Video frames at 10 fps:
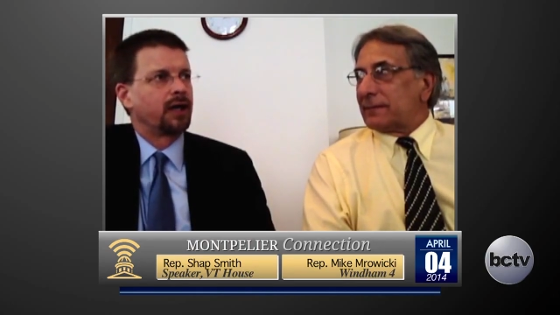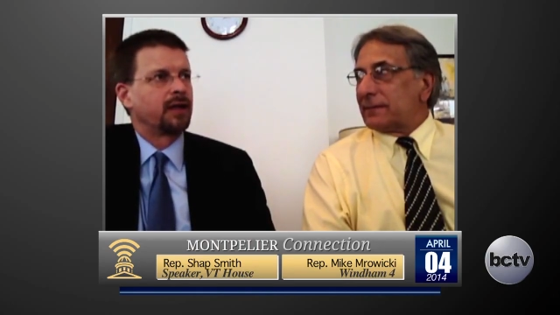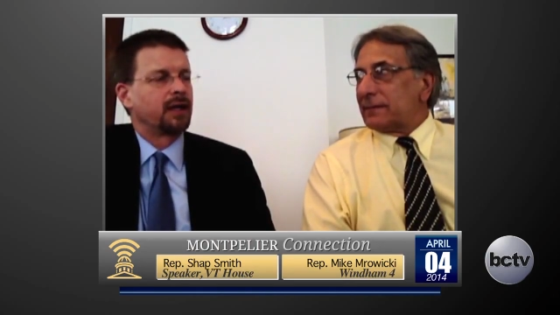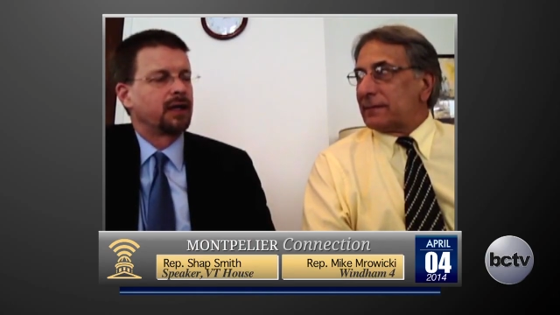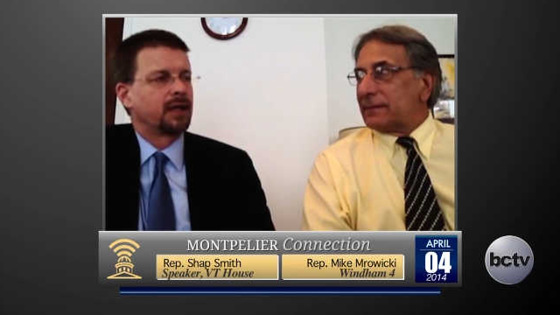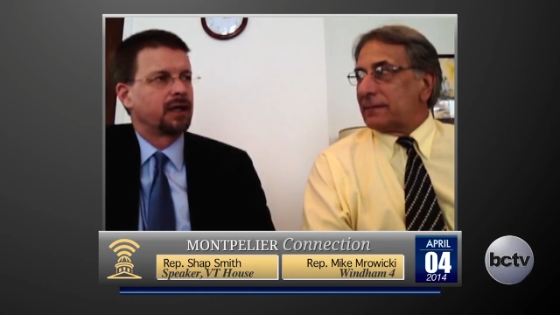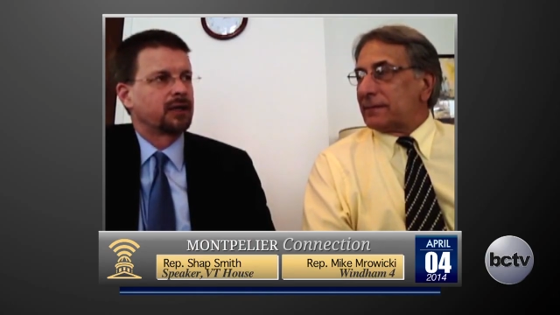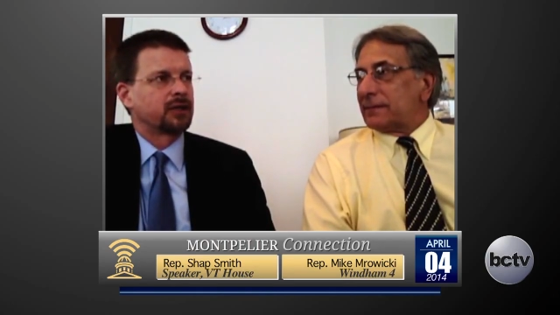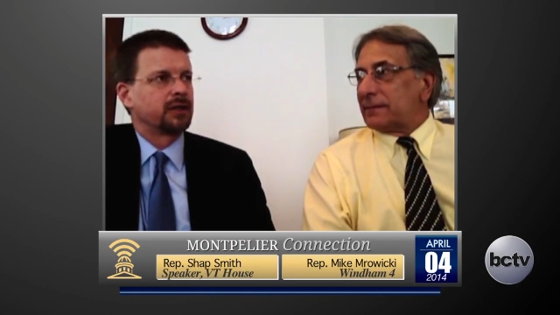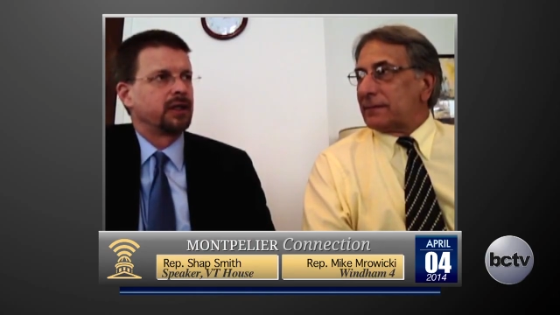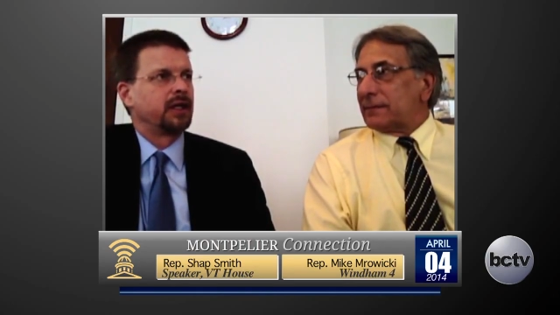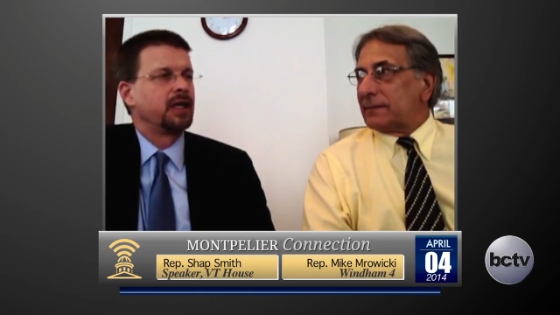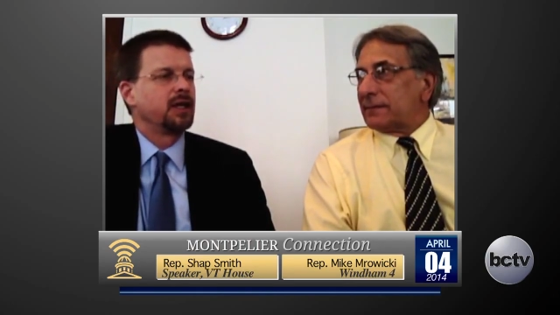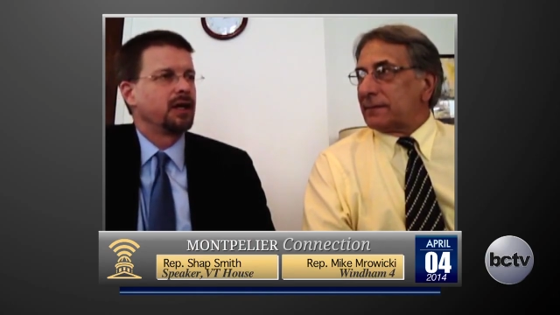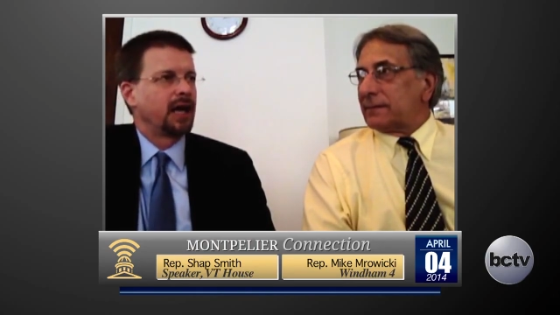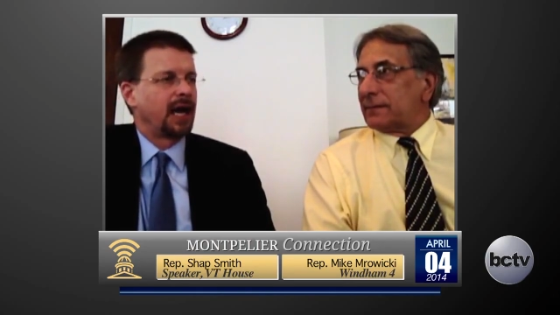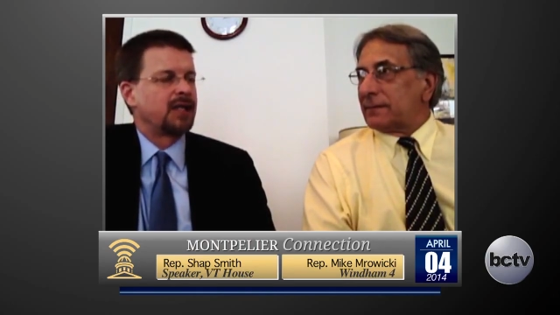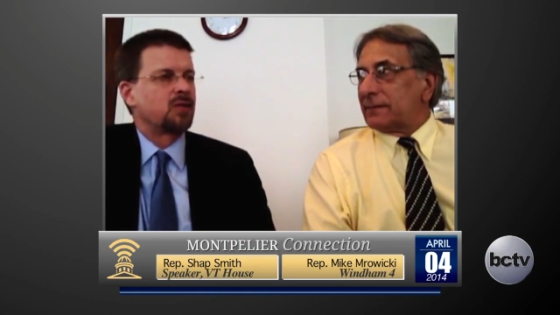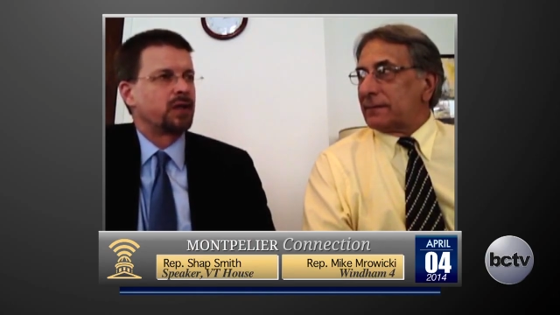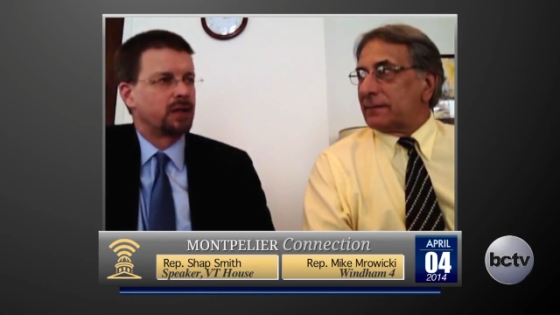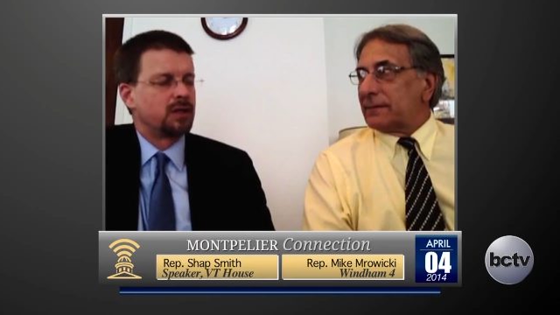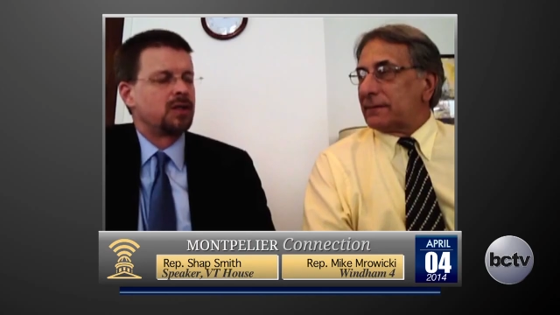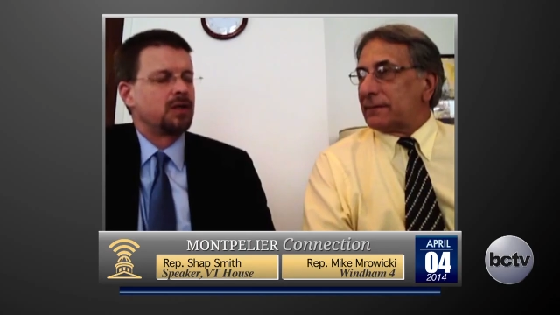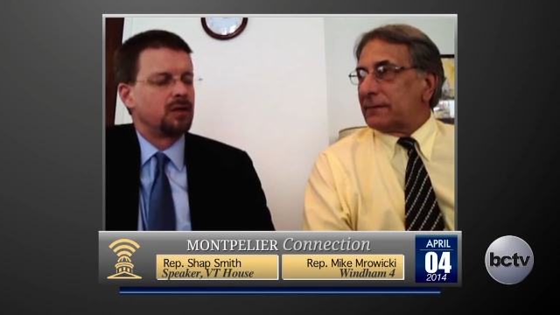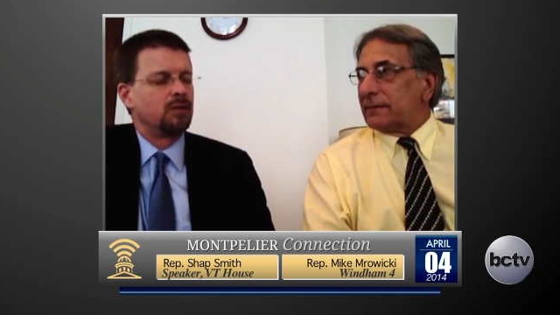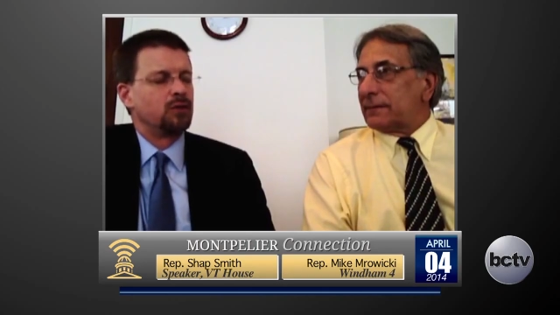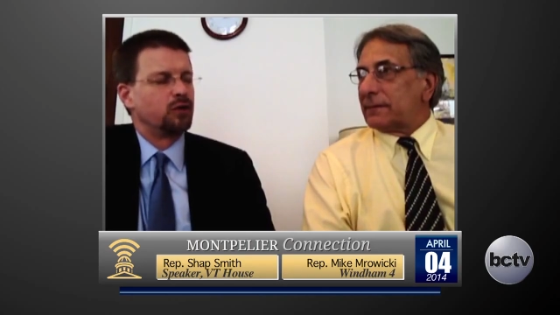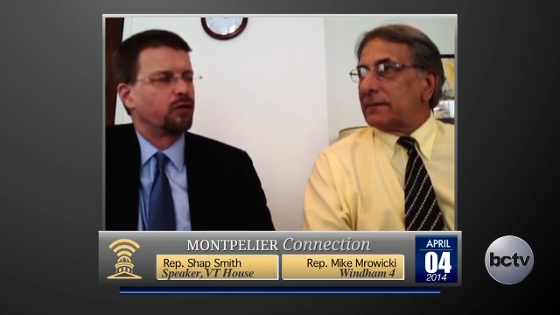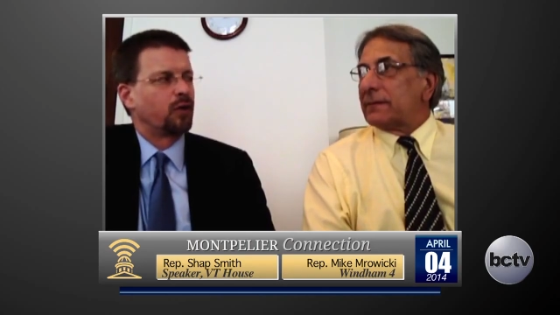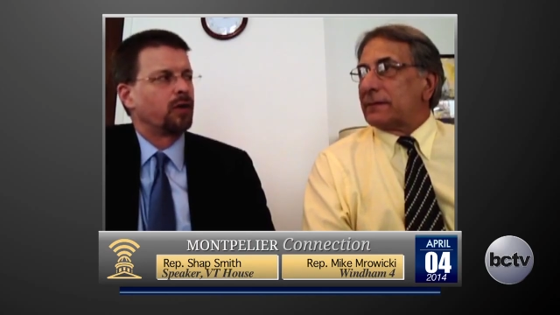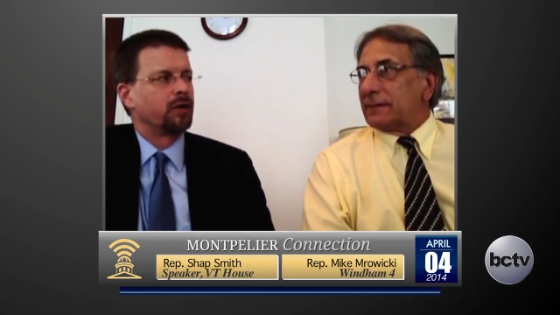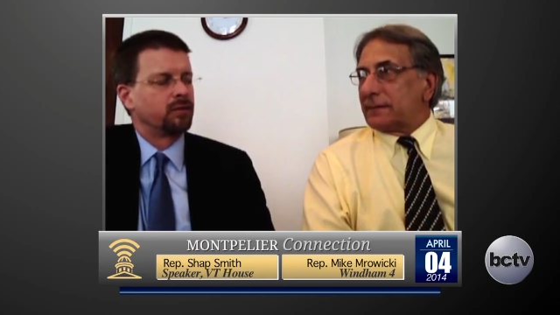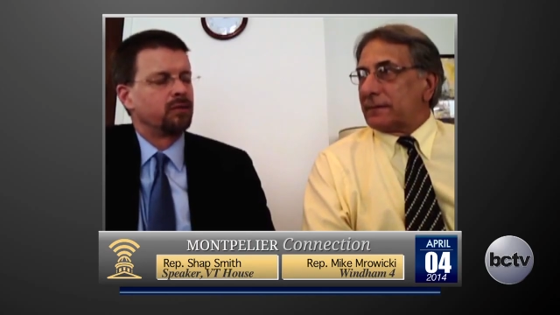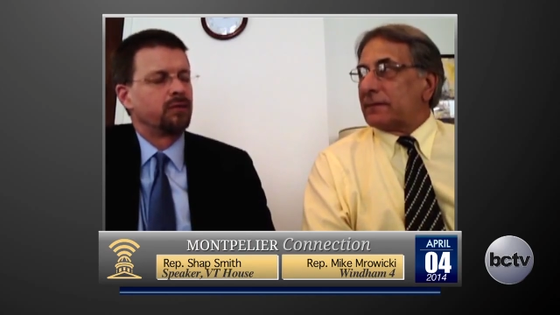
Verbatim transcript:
Speaker 1: I think actually, as we continue to move forward,